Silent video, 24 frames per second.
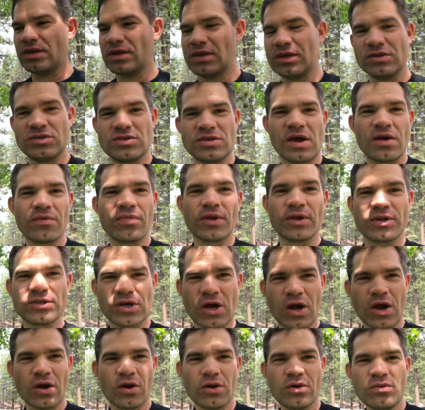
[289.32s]
in South Lake
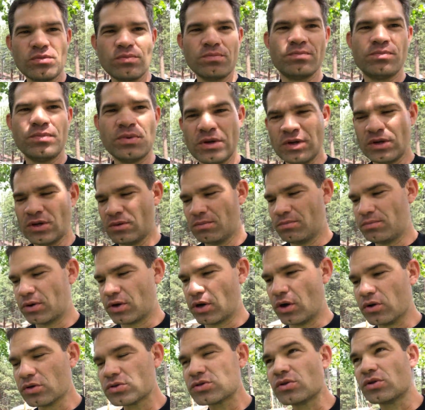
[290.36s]
Tahoe, but
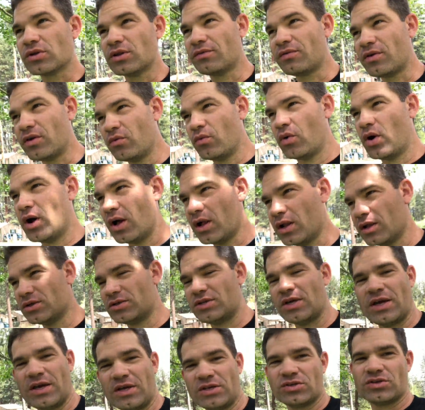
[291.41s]
also living well and
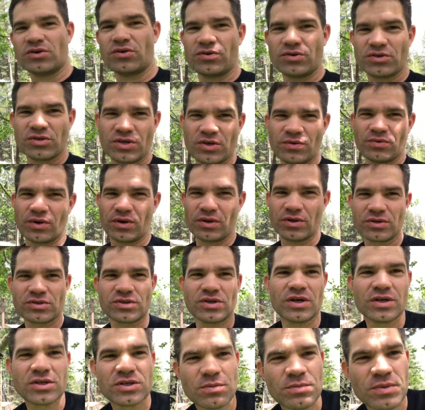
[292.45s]
taking seriously what it looks
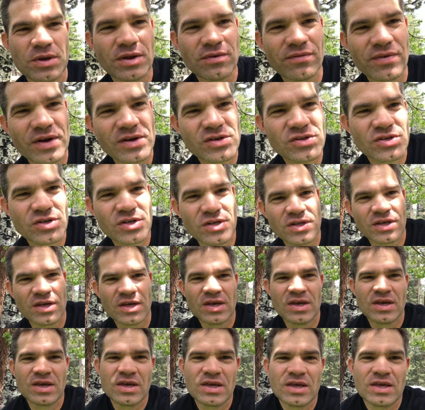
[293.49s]
like to be invested
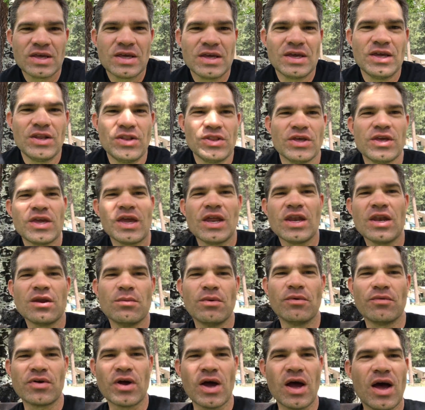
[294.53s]
in the kingdom
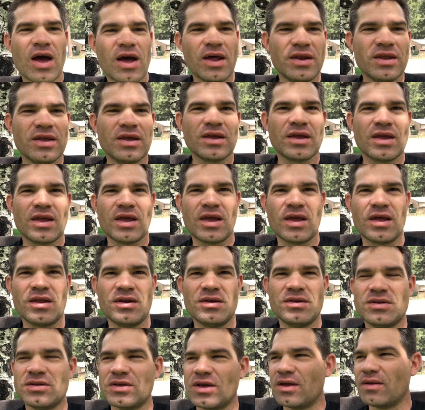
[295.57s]
of God.
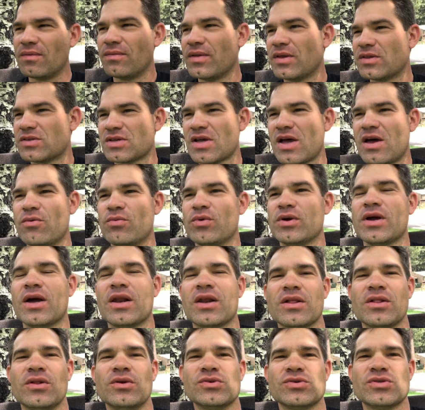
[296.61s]
And that's how we kind
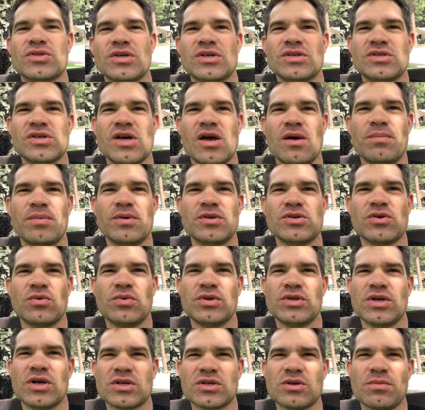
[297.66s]
of close things up. And so
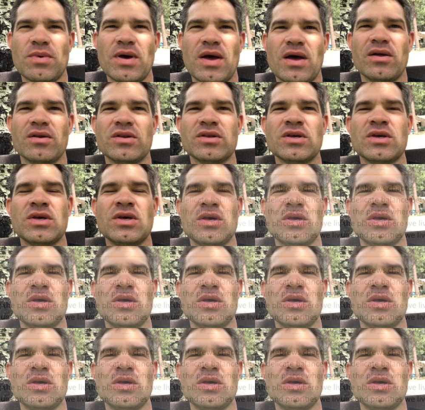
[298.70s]
we talked about